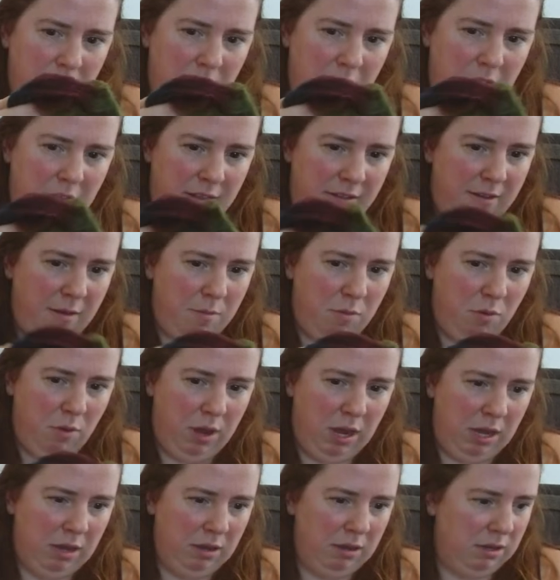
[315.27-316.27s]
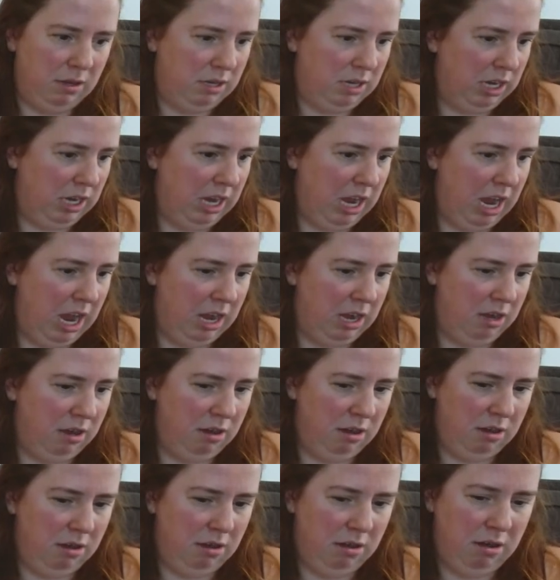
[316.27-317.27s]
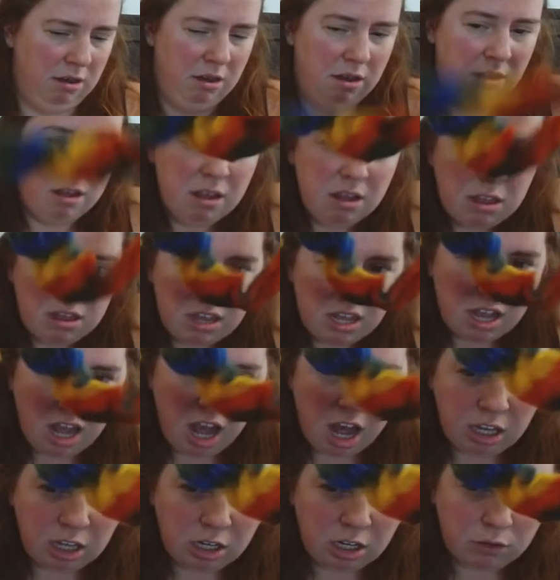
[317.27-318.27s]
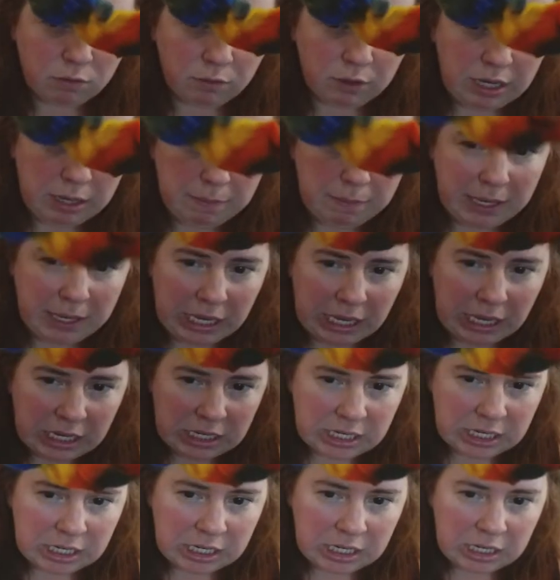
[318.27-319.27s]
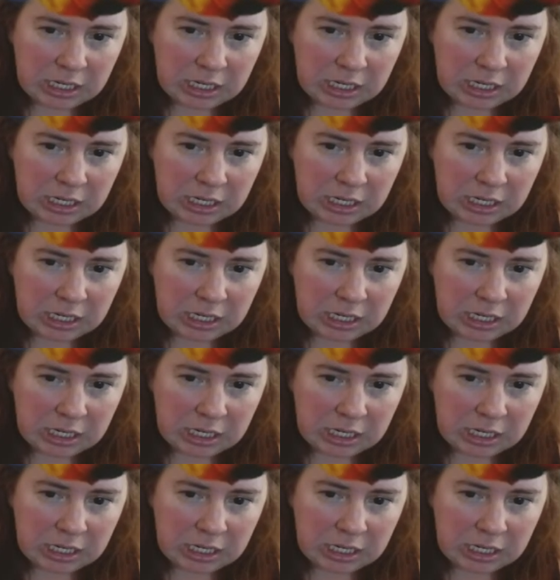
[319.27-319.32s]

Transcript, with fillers: at some point to get the color repeat